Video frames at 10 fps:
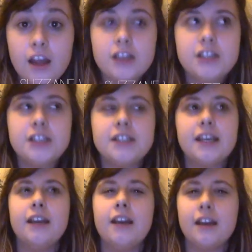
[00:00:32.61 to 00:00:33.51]
She's like
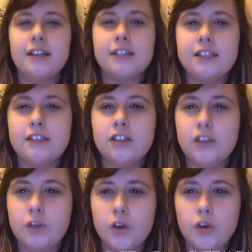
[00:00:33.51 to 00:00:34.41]
a 90s New
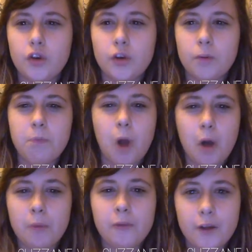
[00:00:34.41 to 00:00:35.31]
York
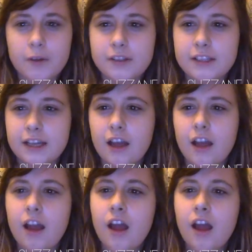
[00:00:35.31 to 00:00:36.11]
pop folk singer.